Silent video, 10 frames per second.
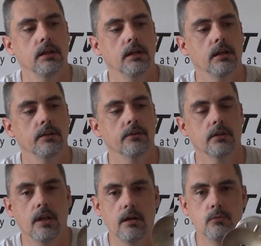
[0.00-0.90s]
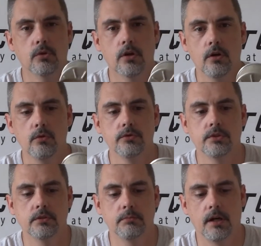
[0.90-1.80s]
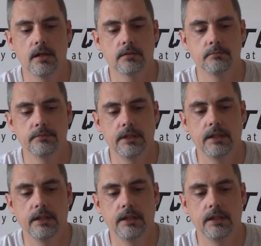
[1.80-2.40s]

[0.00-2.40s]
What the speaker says: There are a lot more holes in the bottom,